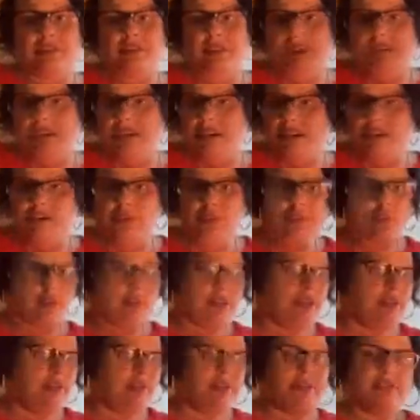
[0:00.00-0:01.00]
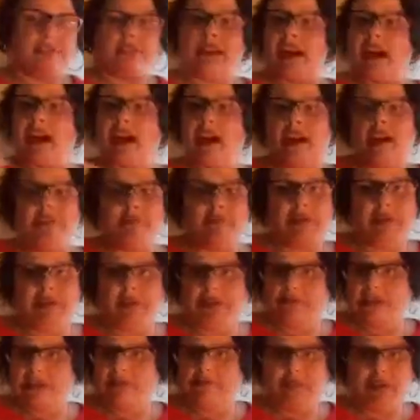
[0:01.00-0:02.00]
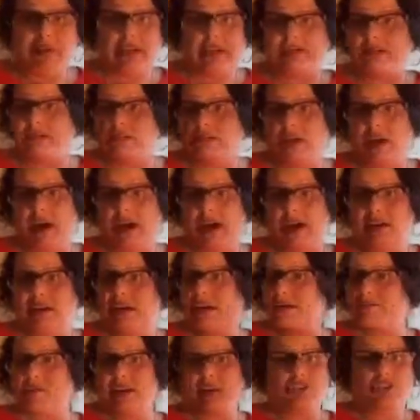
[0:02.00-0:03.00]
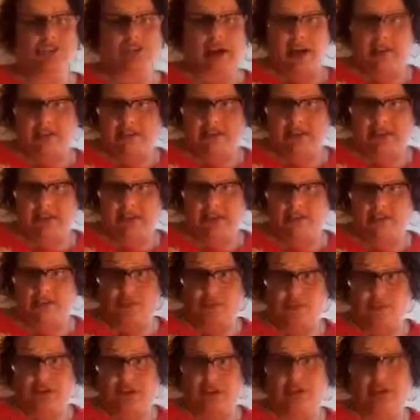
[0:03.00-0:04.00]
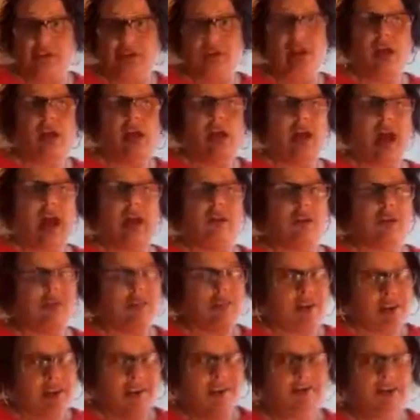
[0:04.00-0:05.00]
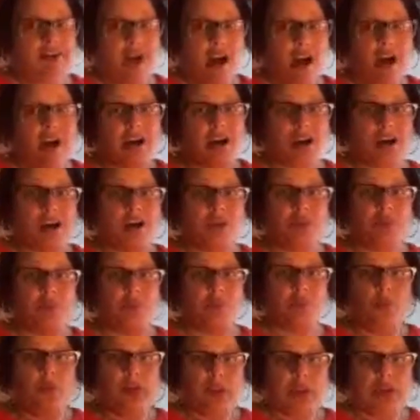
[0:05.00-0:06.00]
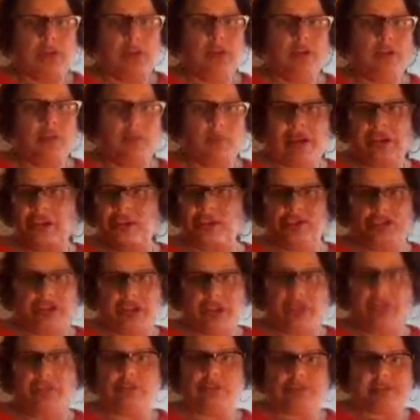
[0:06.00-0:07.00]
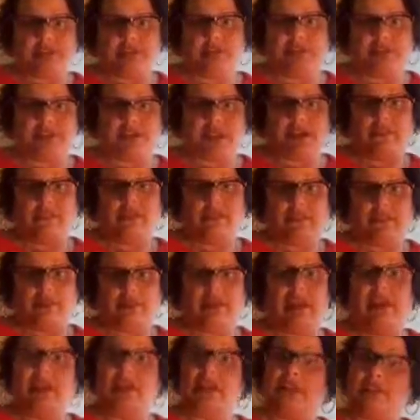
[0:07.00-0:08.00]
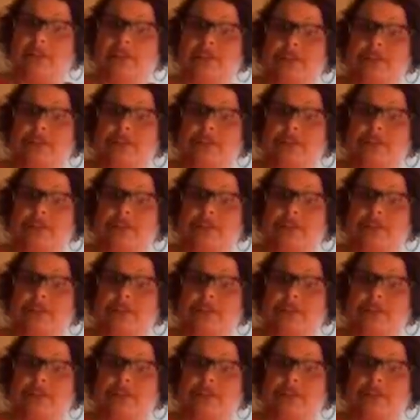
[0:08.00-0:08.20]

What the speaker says: the cell phone bills. I myself pays for mine and my child's cell phone bill. However, I've taught her when and where she could use her cell phone. And if